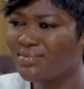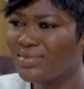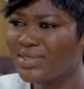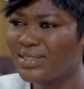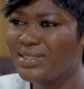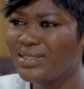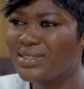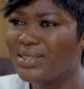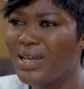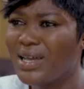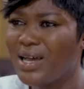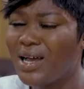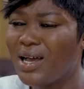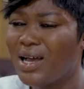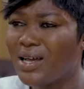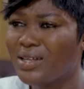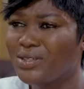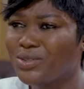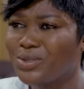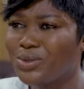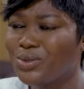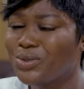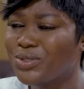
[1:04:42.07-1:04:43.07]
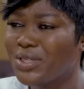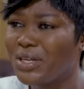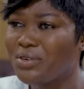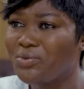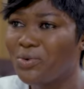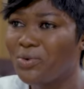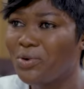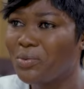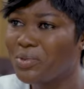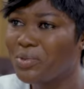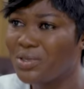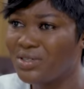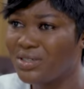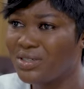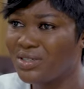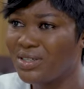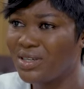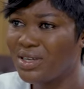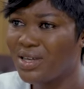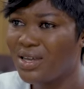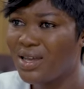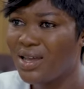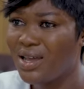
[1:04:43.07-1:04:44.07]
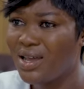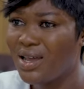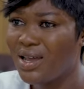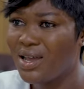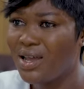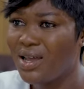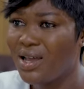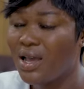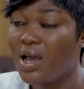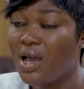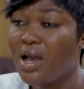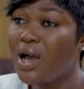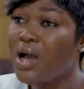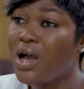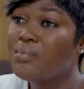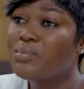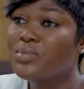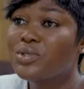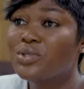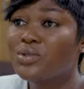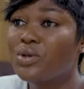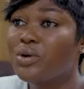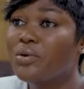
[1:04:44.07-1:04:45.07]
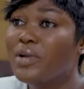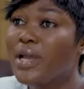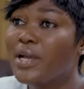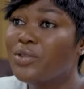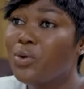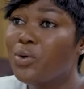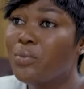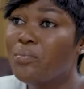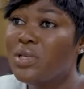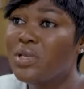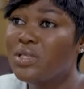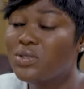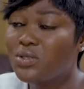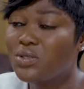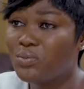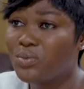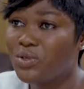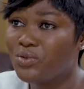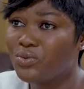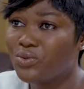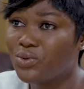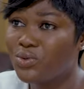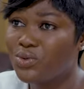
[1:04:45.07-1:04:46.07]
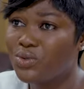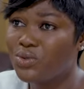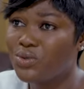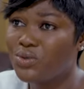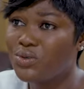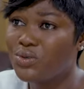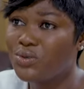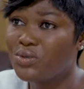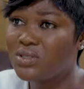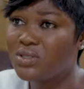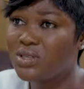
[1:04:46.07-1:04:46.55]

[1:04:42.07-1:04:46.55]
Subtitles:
this is total rubbish. I'm sorry, I don't mean to be rude to you,